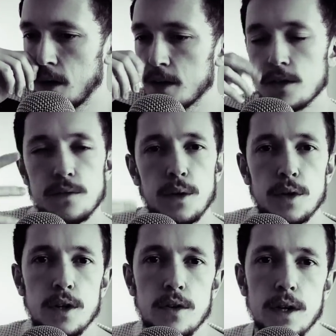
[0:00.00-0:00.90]
I just felt
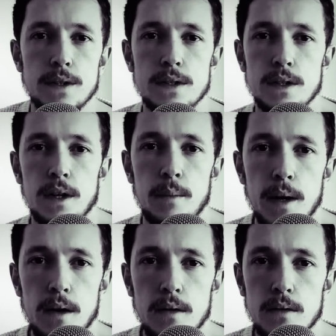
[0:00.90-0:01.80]
curious
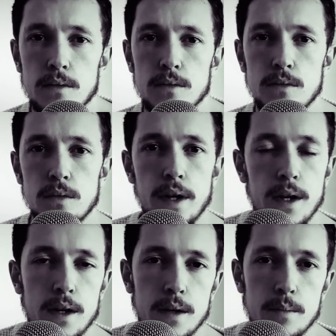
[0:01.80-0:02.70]
about
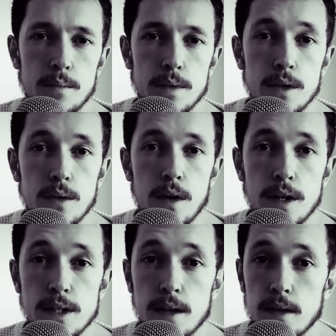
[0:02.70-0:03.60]
you
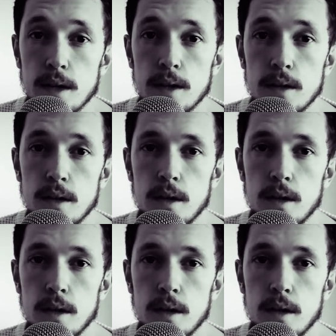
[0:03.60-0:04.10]
guys out there.